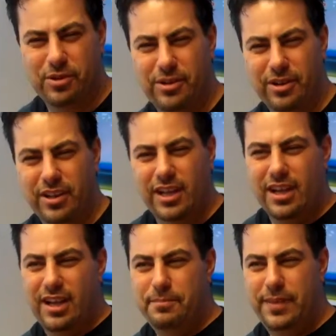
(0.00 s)
a whirl,
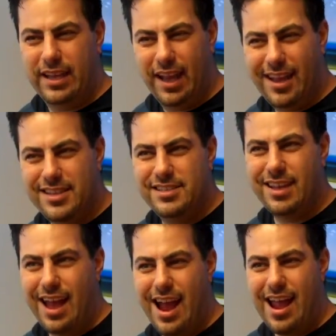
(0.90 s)

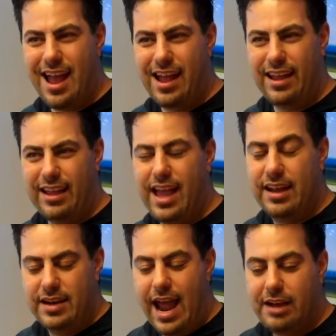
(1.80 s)
because
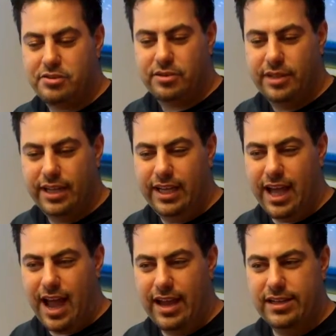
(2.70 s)

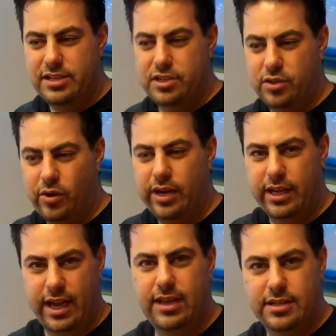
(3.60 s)
naturally I enjoy
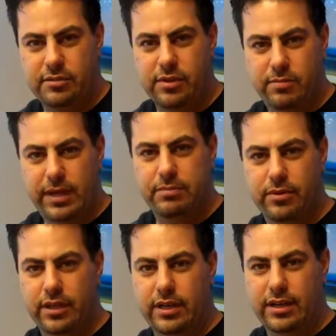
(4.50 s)
engaging with
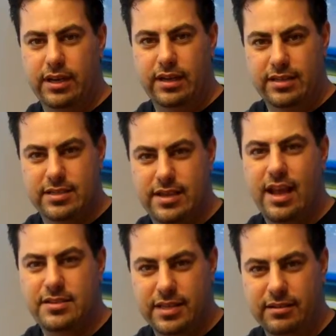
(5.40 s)
people and
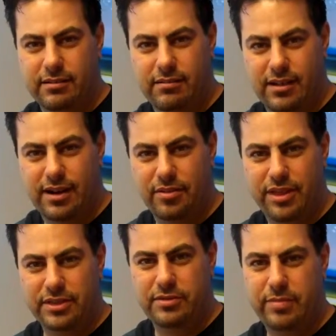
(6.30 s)
discussing
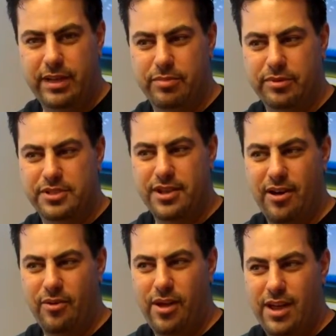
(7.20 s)
things with people.
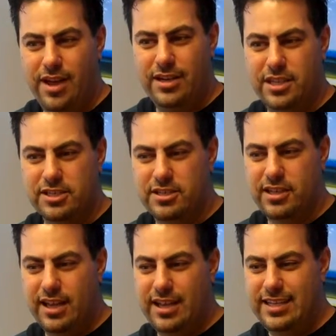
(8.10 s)
So,
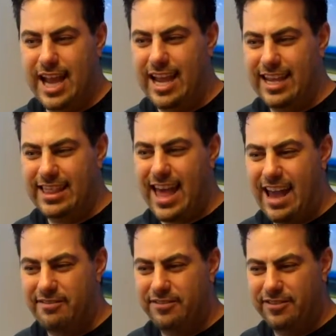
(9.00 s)
just taking
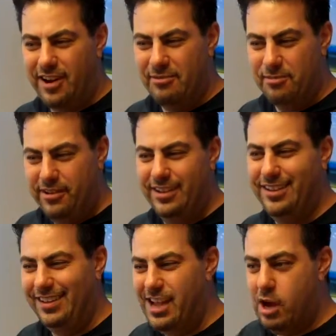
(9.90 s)
that from
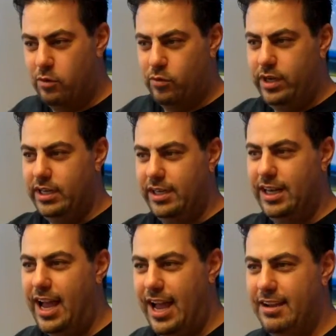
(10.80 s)
real
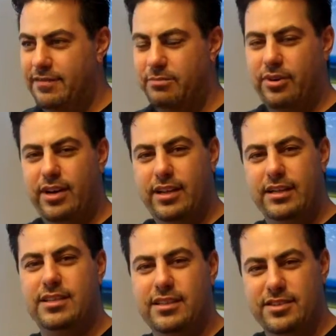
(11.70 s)
life and put it
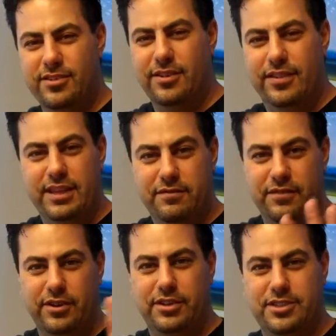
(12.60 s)
into the sort of the
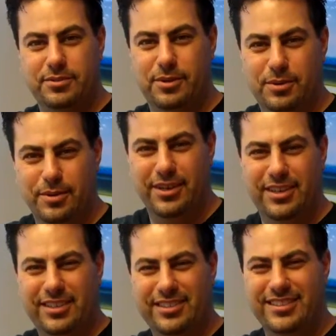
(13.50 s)
virtual
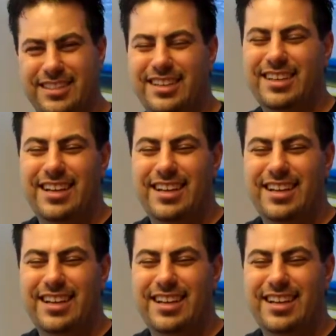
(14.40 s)
world,